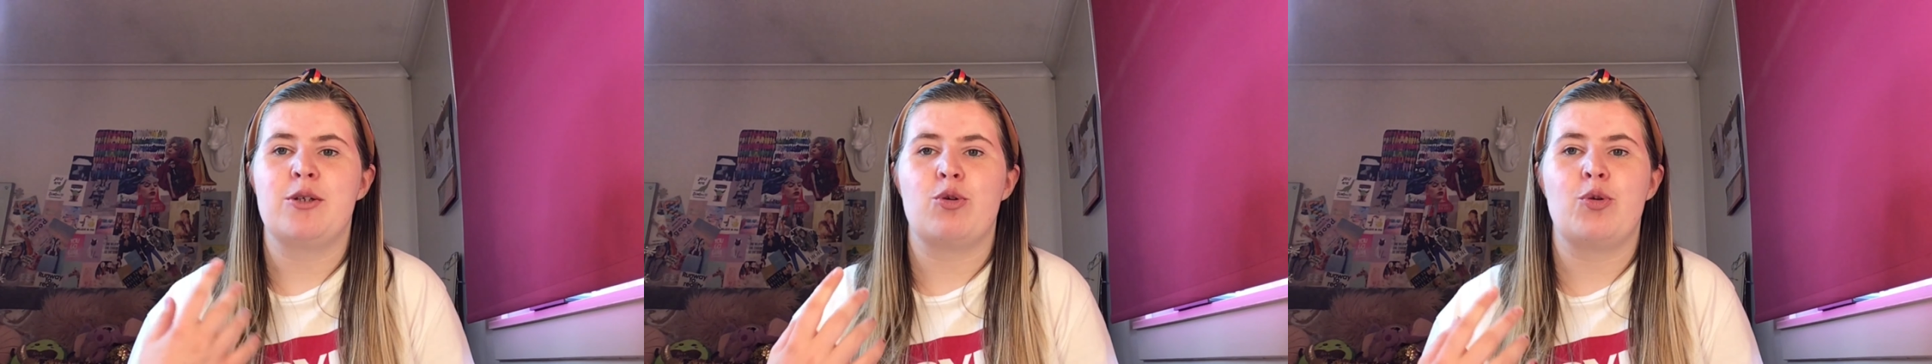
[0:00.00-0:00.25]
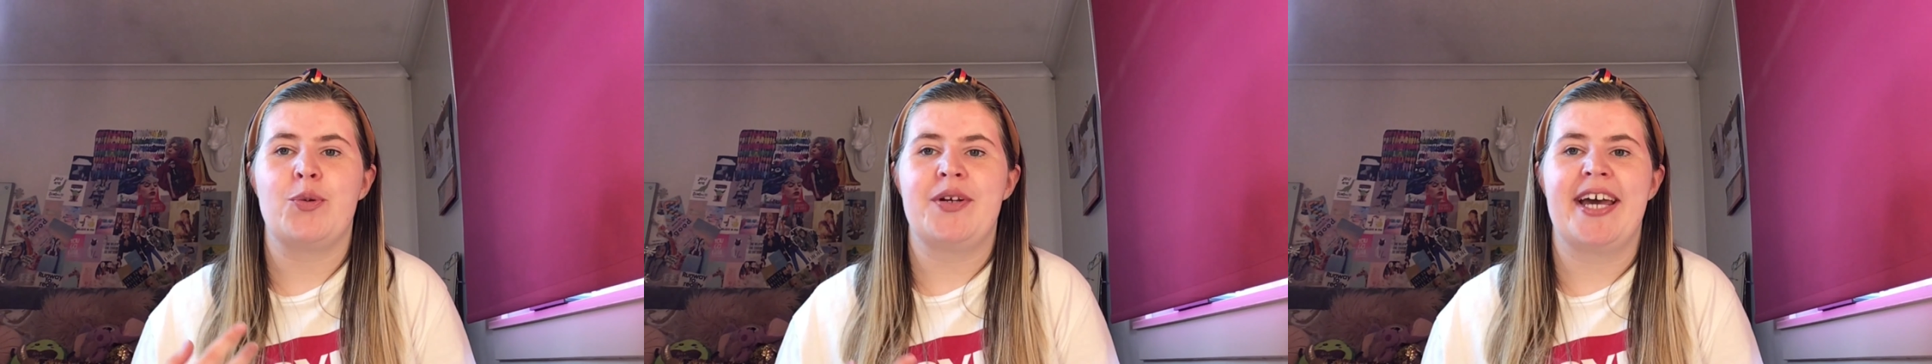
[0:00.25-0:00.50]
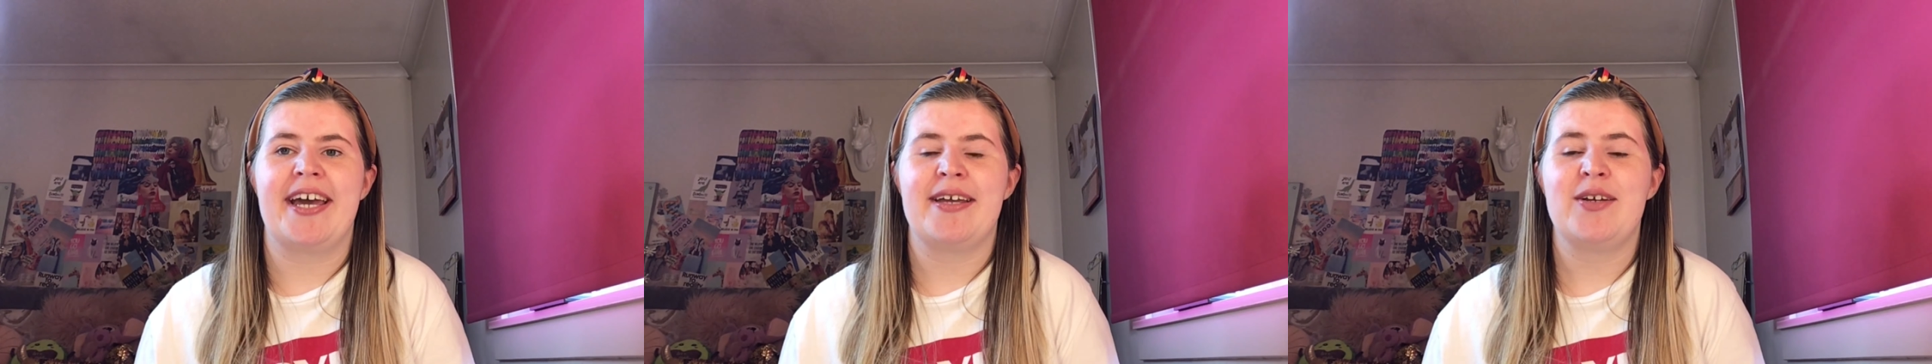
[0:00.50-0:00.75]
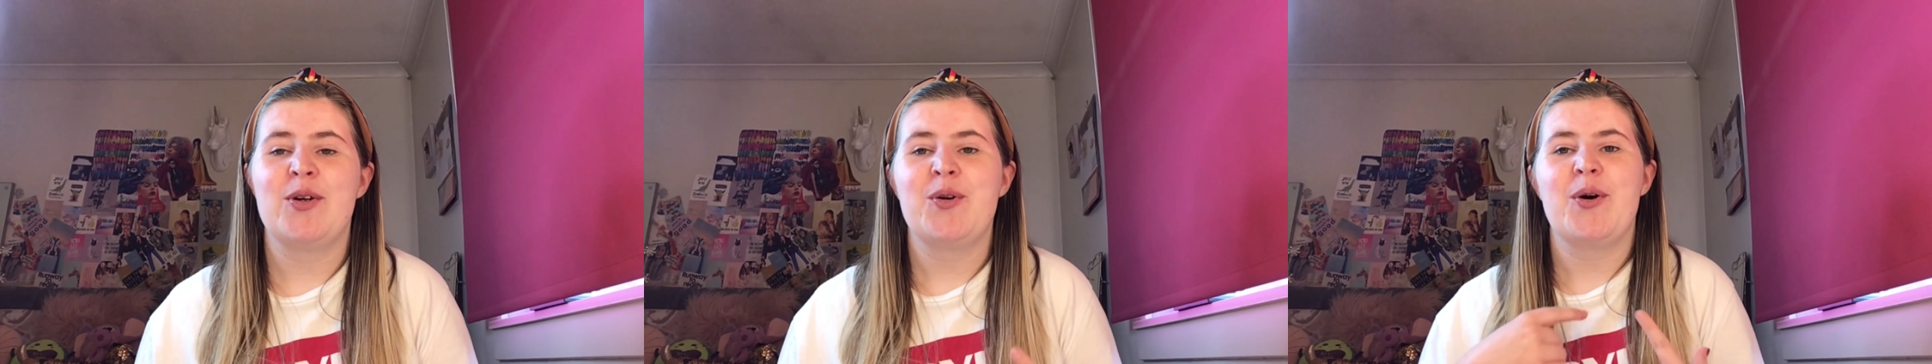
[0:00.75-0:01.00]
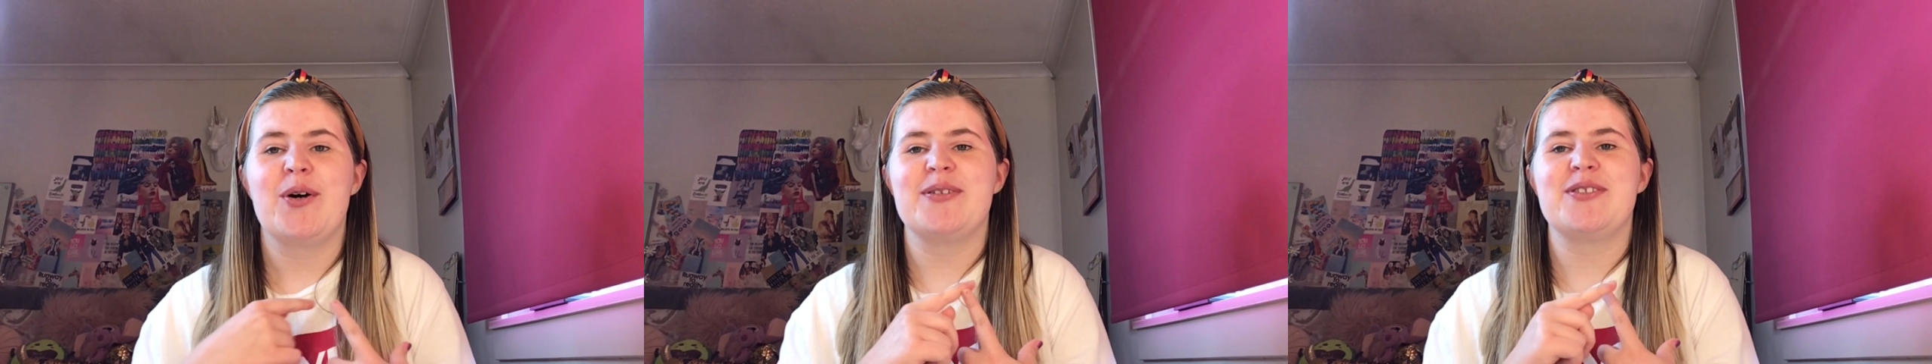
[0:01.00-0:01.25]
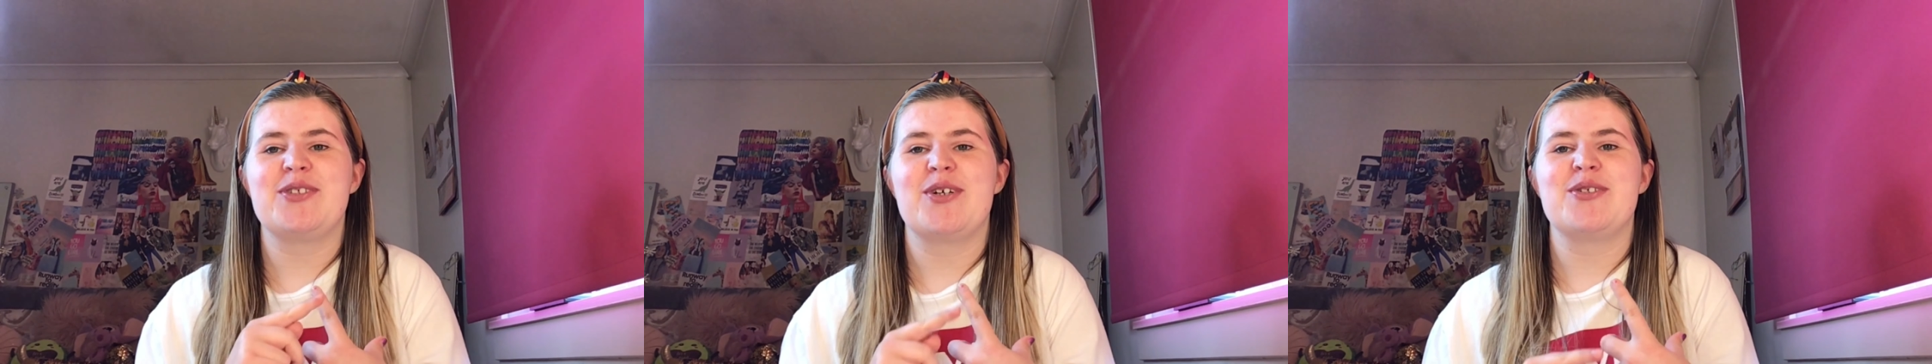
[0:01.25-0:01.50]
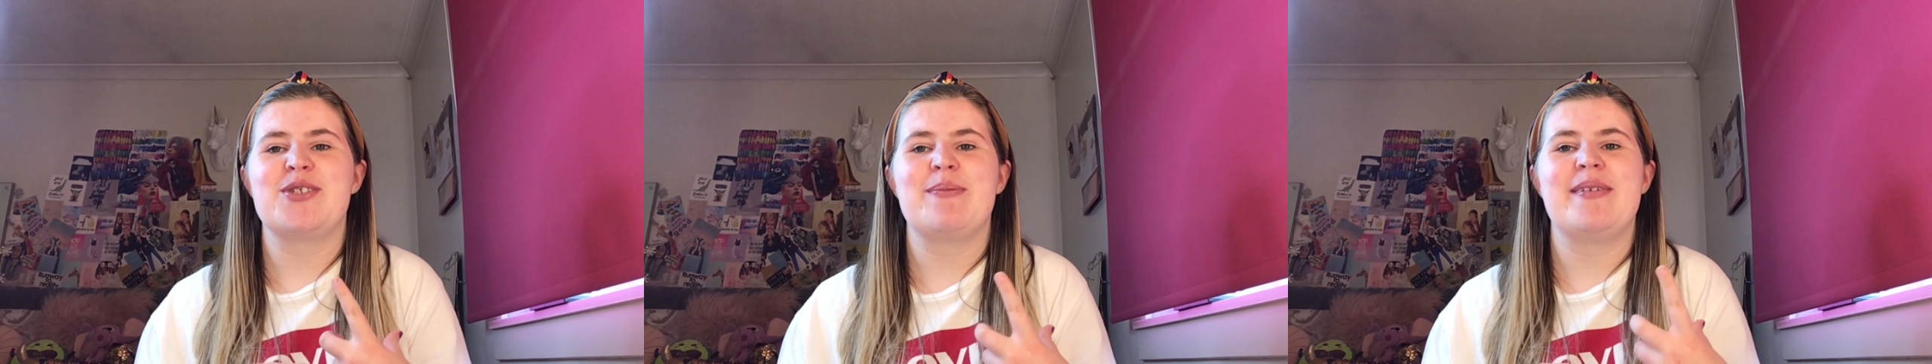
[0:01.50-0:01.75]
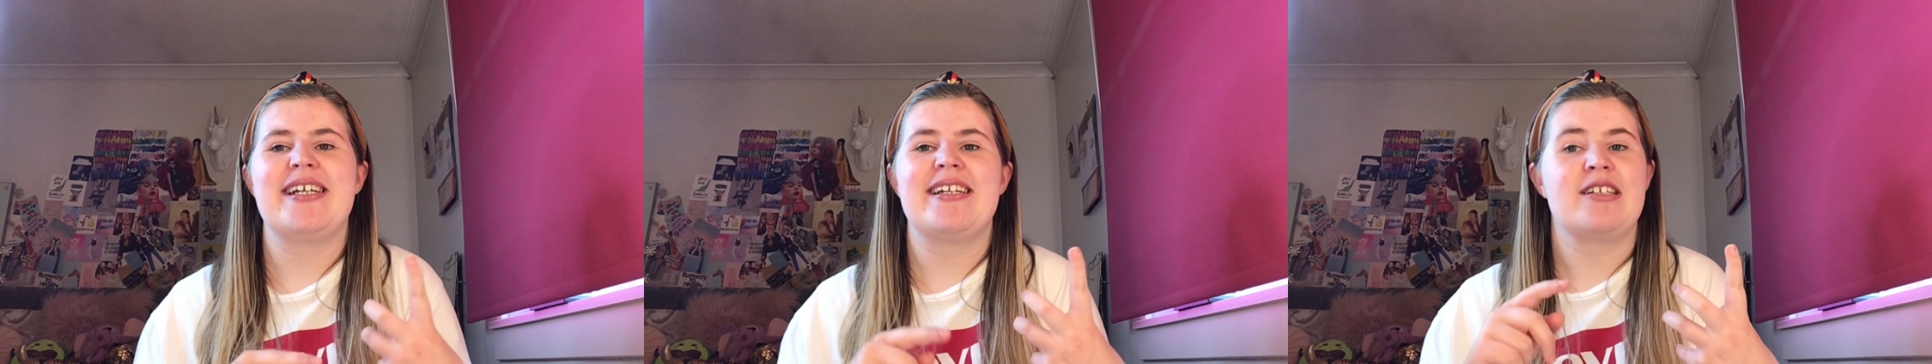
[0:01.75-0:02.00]
all day on social
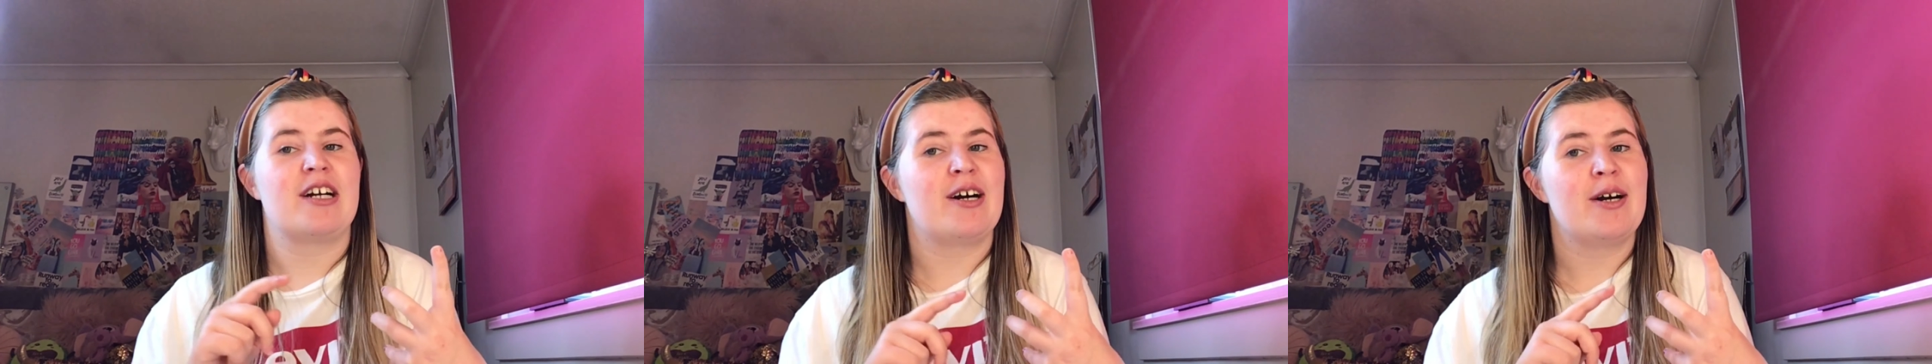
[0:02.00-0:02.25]
media,